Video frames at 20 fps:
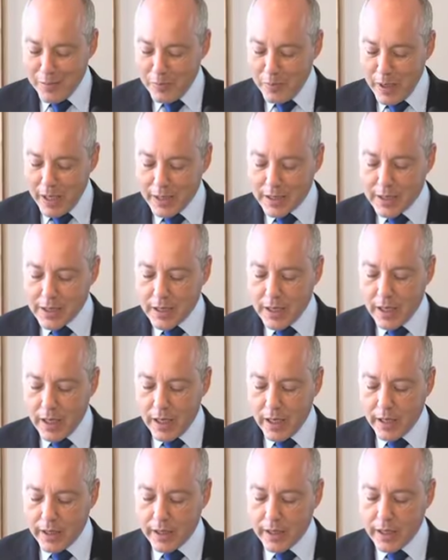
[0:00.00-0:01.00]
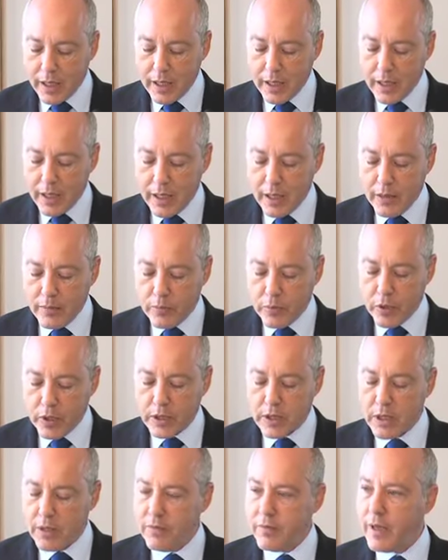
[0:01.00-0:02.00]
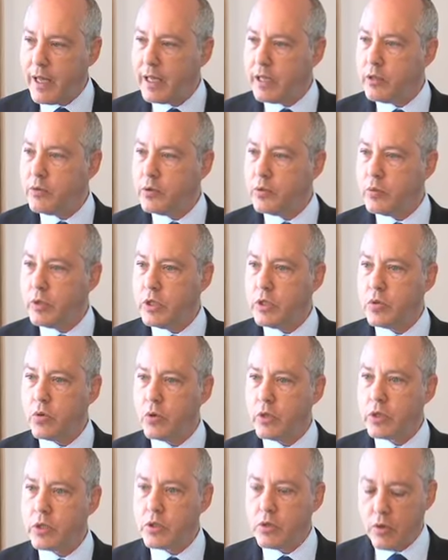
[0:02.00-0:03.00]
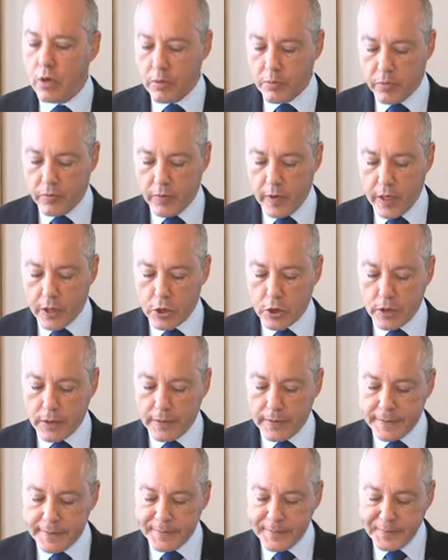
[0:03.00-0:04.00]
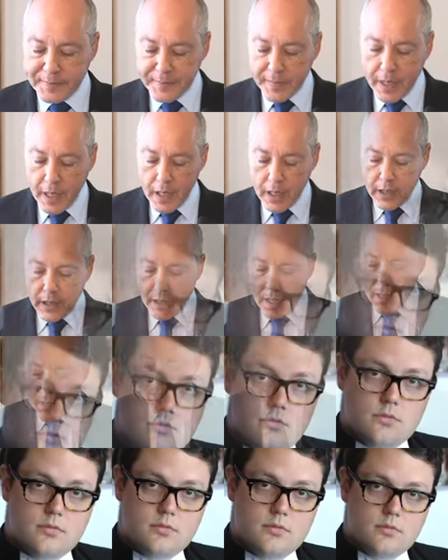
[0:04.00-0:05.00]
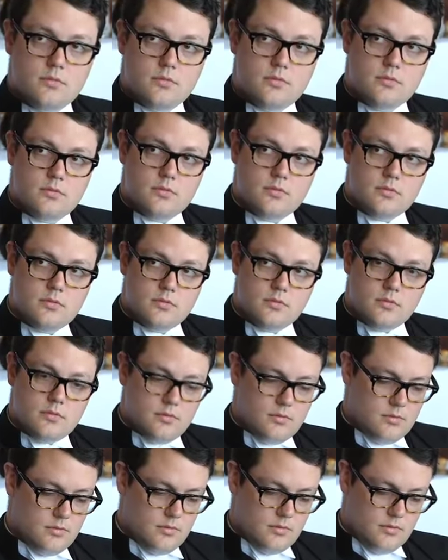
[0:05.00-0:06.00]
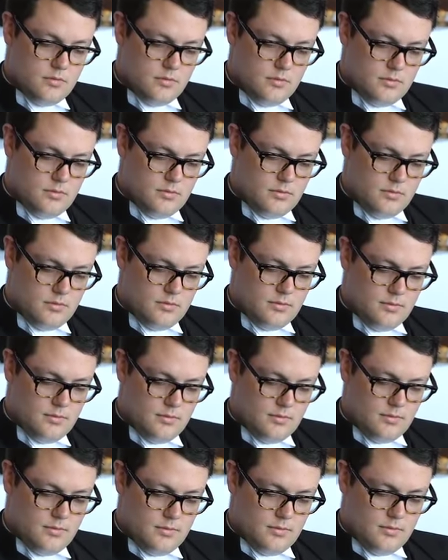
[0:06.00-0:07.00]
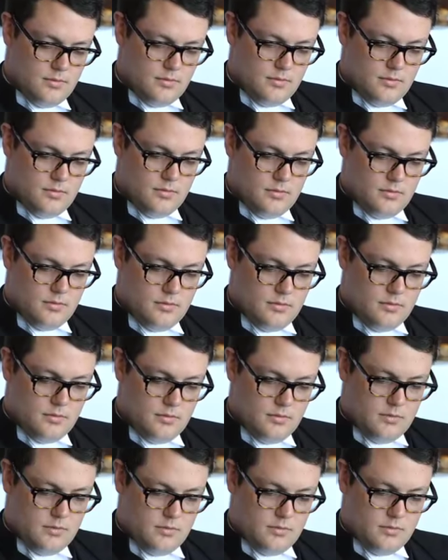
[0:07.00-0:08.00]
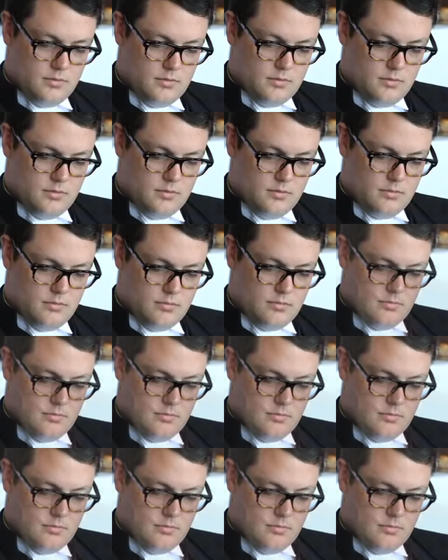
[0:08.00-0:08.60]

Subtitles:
but I think he brings an invaluable resource to our profession. Lionel J. Tupman, you've seen him, he is my Oye man here today.